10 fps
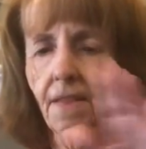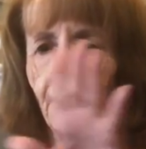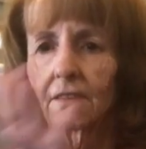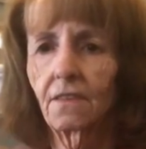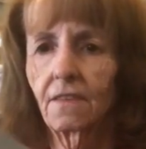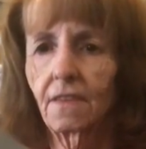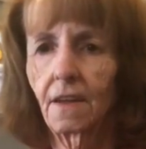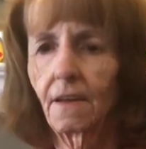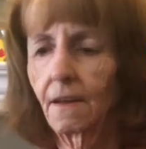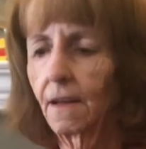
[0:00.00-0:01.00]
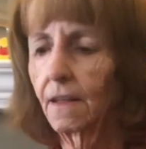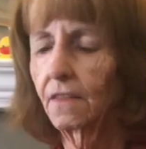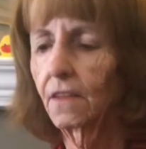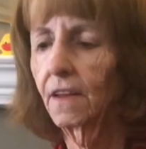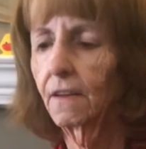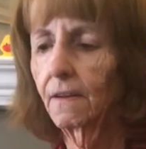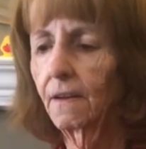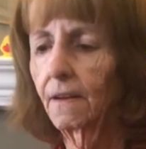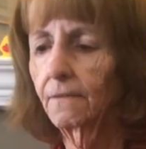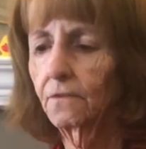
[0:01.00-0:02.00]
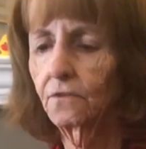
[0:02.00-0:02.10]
This is the, the, uh,